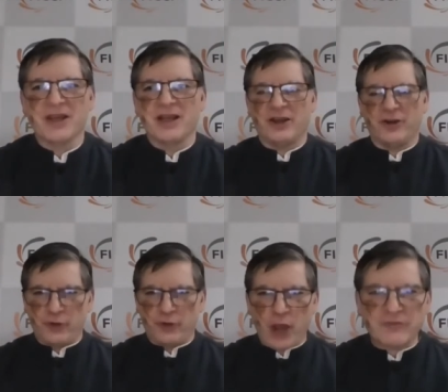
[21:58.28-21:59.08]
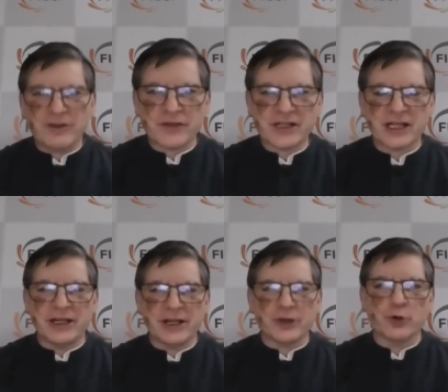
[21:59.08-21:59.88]
uh, you have the
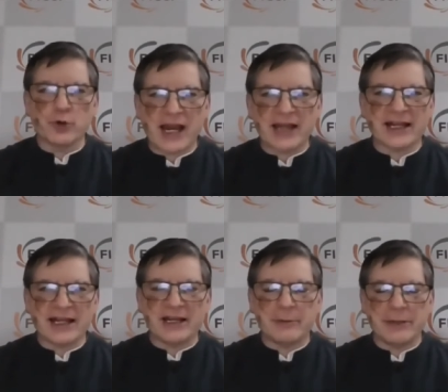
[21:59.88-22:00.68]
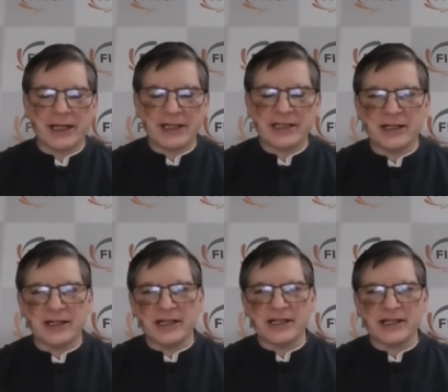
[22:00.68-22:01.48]
facility to do that. Can it be done? Is it
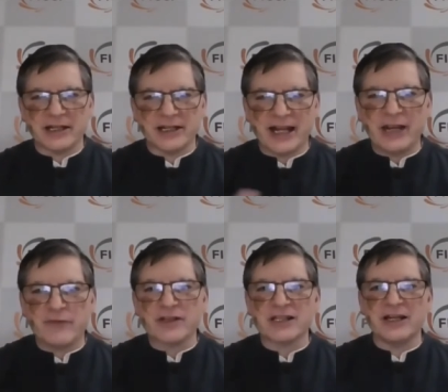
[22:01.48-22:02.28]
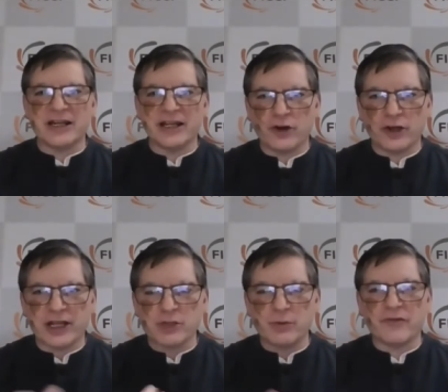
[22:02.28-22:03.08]
a, is it a tele facility or it
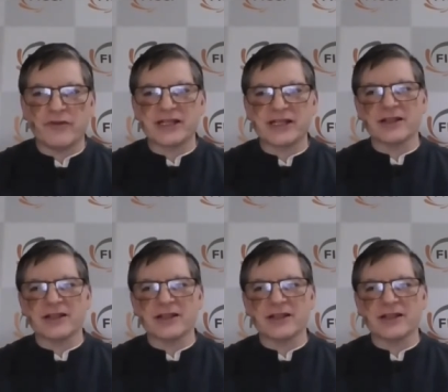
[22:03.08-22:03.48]
has to be a physical